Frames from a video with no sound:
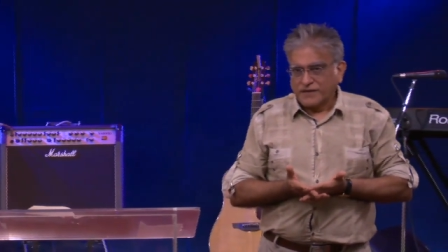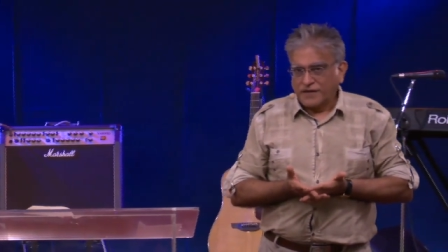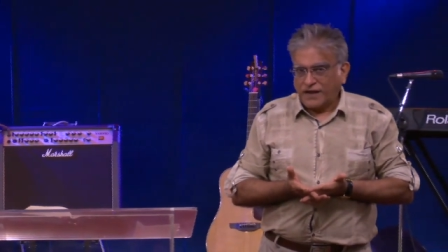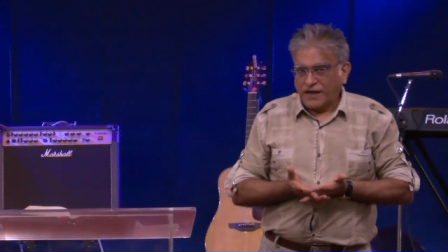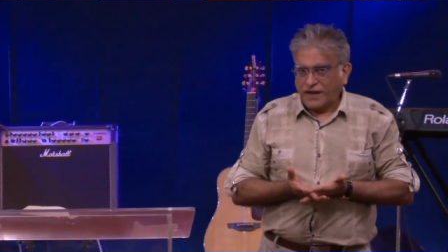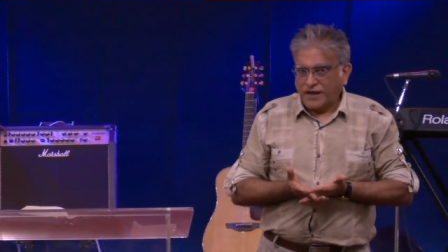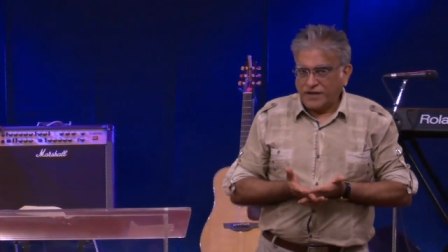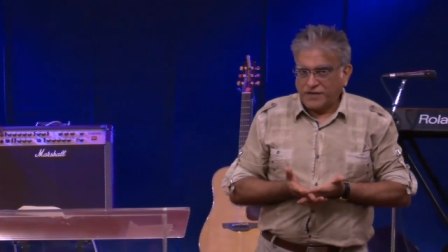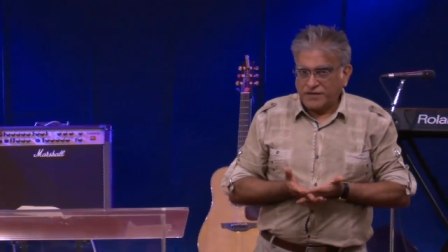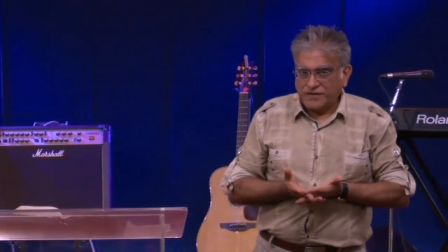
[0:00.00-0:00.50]

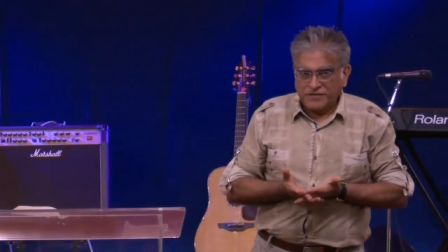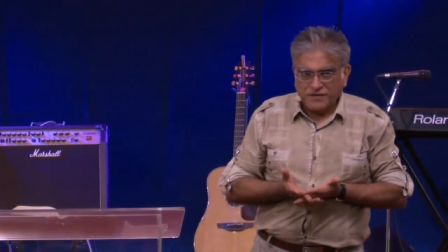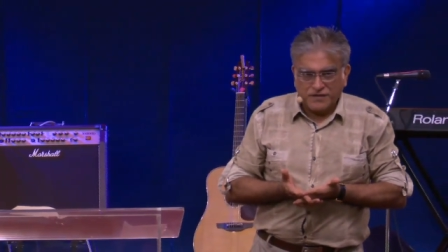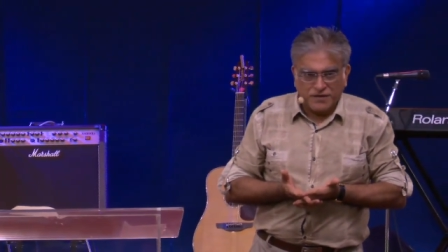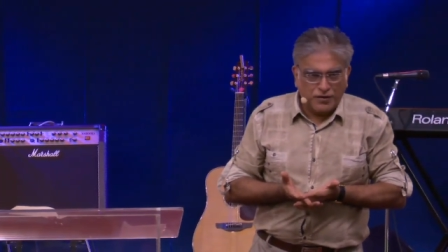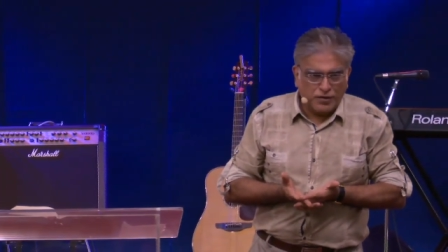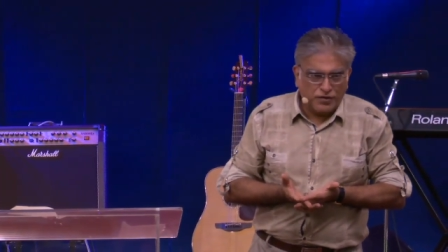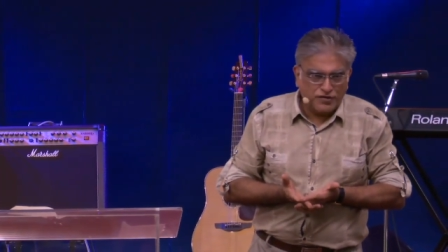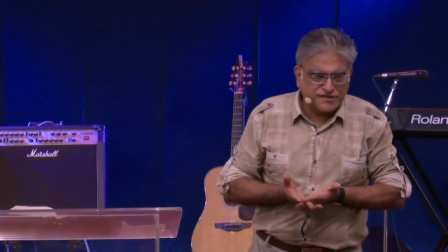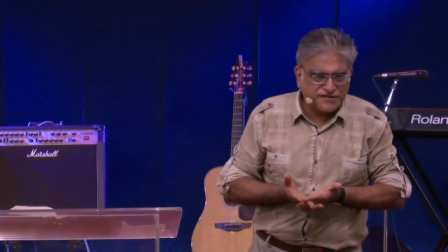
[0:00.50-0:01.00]
And
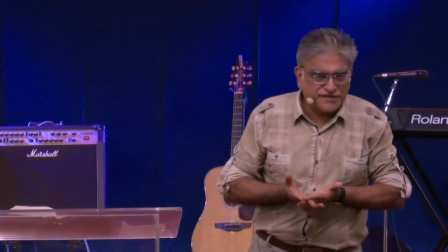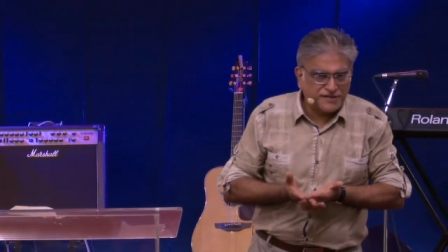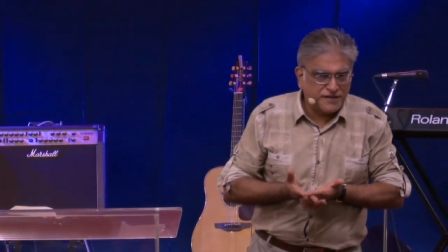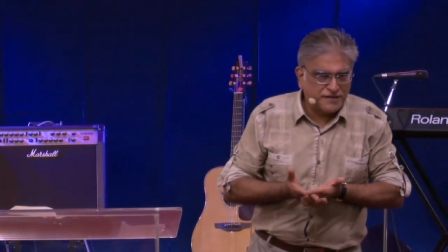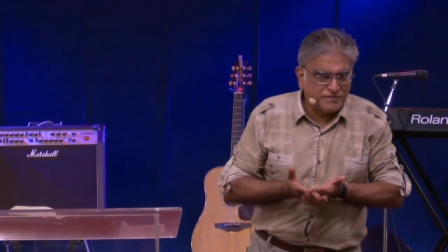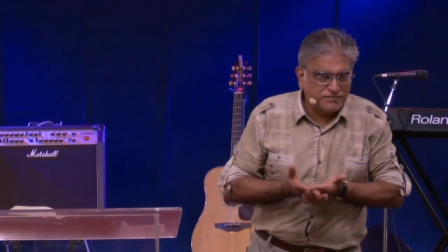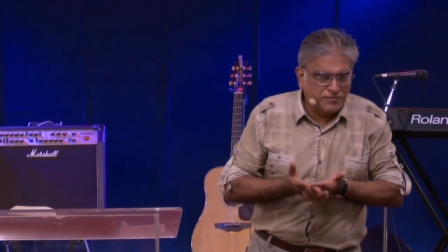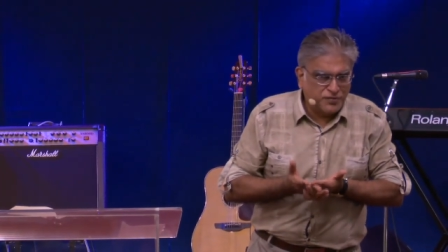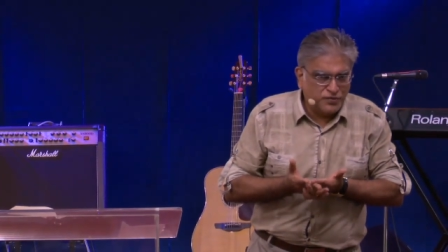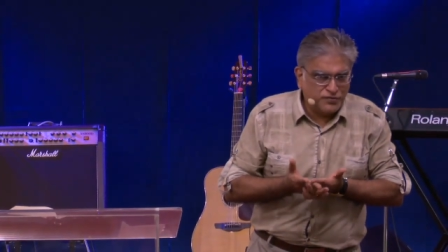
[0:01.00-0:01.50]
God
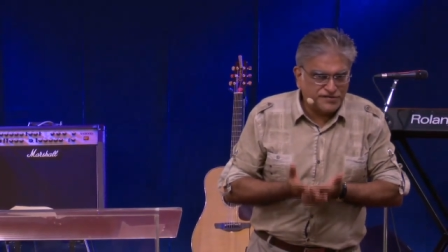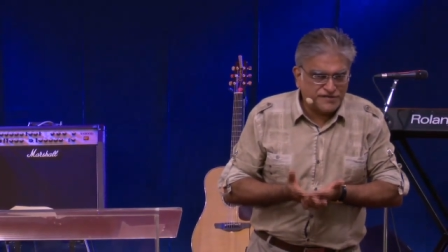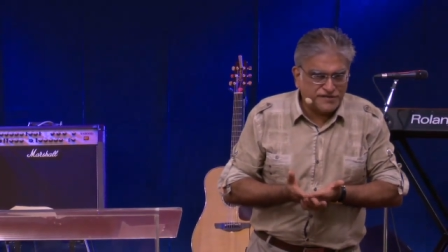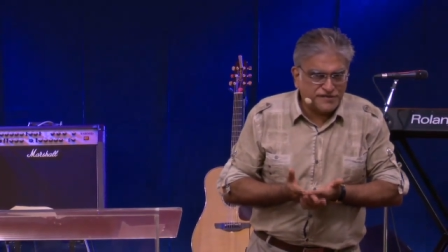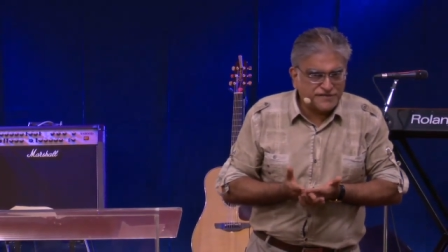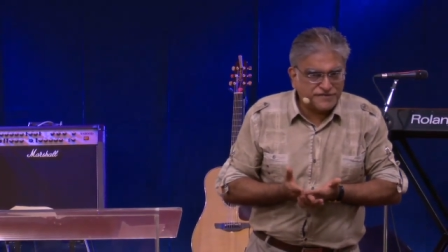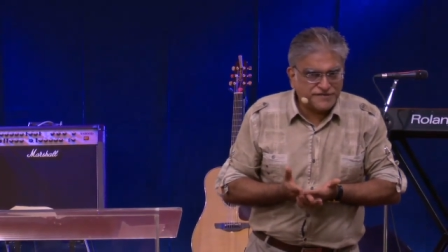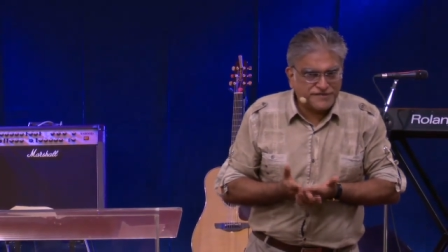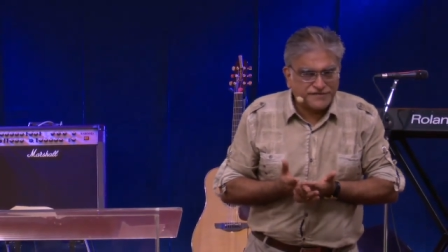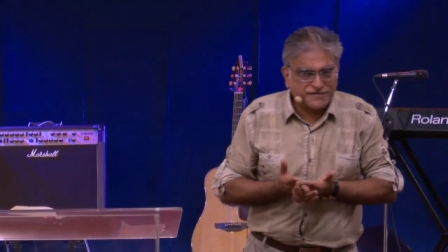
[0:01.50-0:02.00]
said,
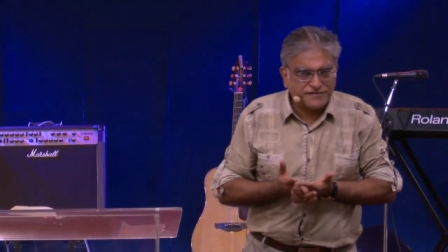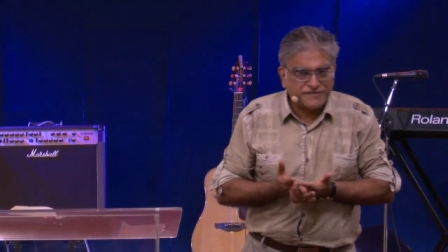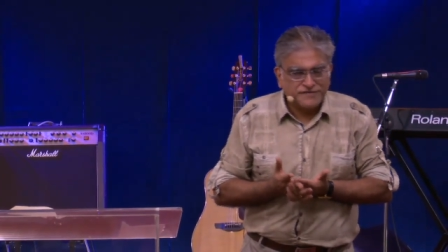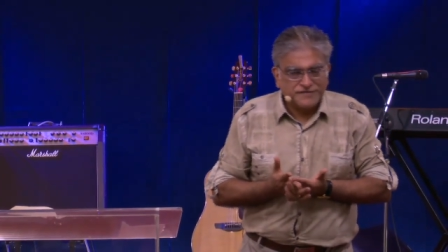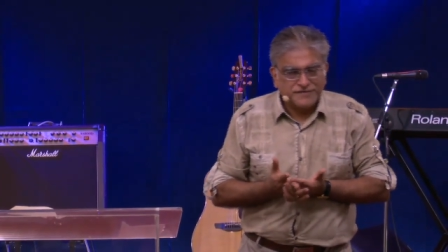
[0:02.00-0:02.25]
Moses,